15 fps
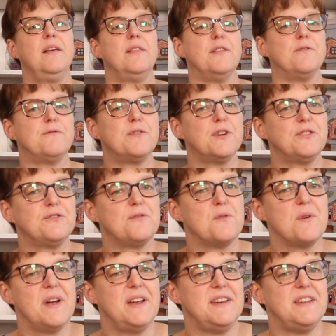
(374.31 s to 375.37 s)
The first
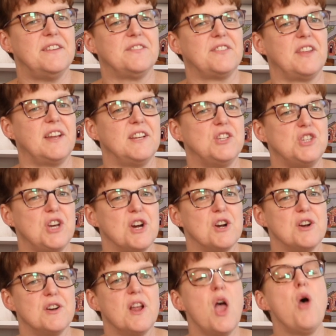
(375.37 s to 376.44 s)
four ideas that I
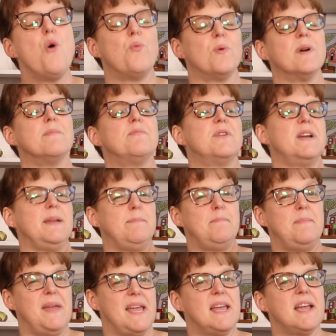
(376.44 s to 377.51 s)
shared were pretty
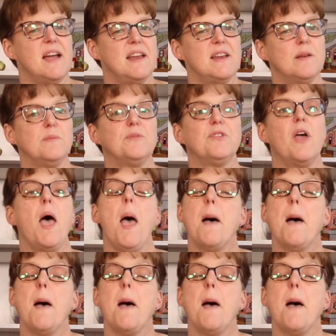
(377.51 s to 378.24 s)
big items,